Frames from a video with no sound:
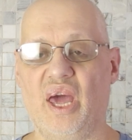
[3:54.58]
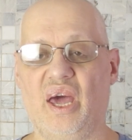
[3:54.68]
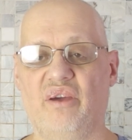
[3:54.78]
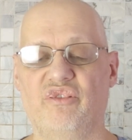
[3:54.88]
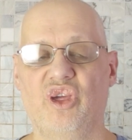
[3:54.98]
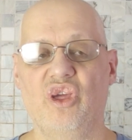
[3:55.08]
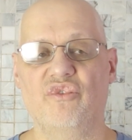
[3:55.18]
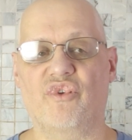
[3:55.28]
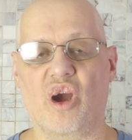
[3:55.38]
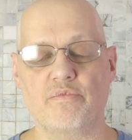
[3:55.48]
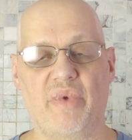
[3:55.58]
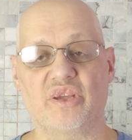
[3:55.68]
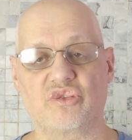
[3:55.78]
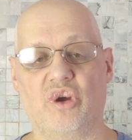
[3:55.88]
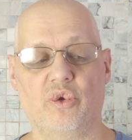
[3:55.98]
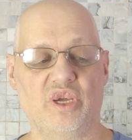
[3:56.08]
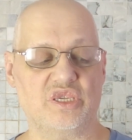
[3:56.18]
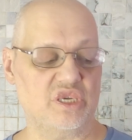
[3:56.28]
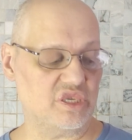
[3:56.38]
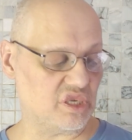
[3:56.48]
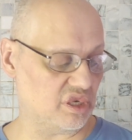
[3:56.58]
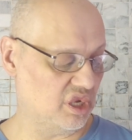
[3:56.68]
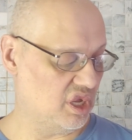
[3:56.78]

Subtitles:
have for our best growing season.